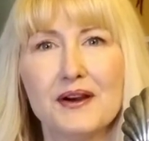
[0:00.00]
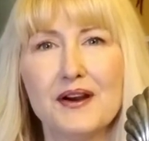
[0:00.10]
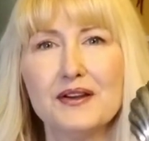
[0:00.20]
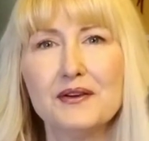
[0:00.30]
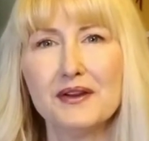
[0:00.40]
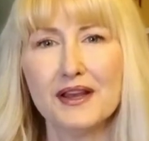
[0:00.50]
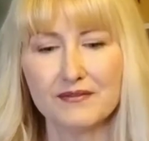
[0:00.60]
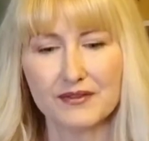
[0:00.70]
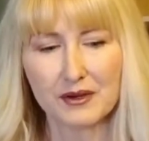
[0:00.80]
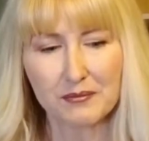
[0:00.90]
I don't have
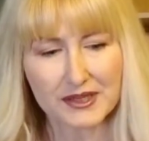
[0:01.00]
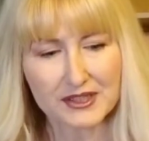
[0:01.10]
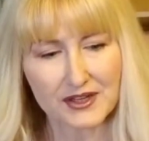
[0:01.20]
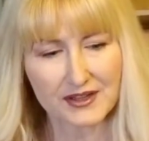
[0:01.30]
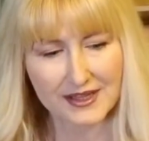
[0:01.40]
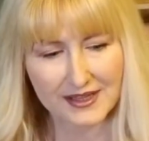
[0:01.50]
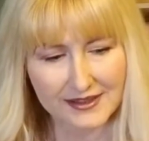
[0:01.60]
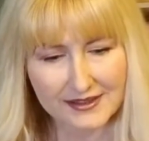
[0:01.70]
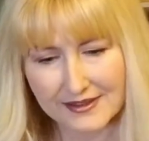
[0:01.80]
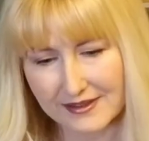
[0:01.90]
very much on
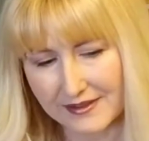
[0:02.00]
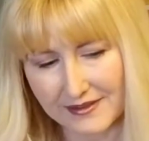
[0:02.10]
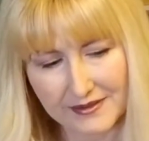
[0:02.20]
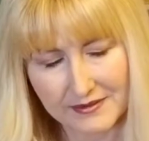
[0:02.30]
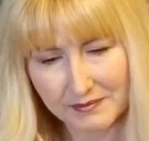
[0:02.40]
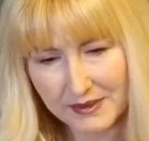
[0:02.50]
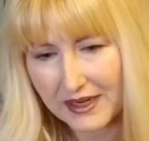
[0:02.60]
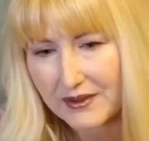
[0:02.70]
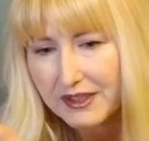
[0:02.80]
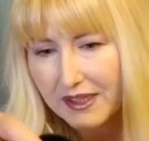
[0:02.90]
this, but
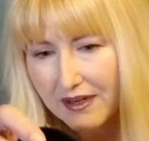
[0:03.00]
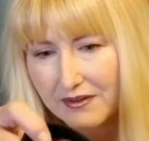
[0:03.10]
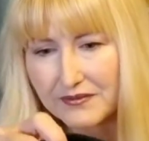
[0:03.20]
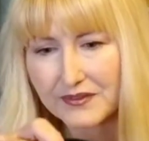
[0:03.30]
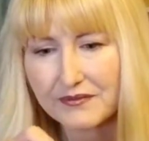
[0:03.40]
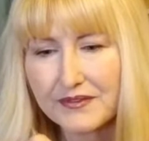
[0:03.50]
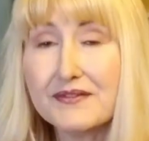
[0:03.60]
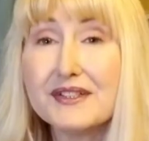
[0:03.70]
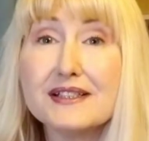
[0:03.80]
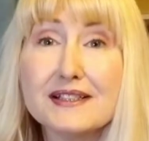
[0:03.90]
I only got it for
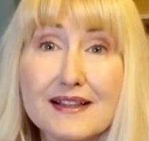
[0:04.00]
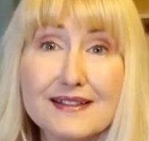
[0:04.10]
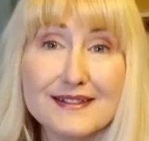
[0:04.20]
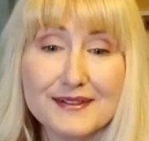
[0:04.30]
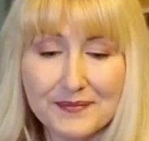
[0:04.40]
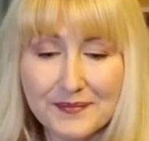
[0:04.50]
50 cents.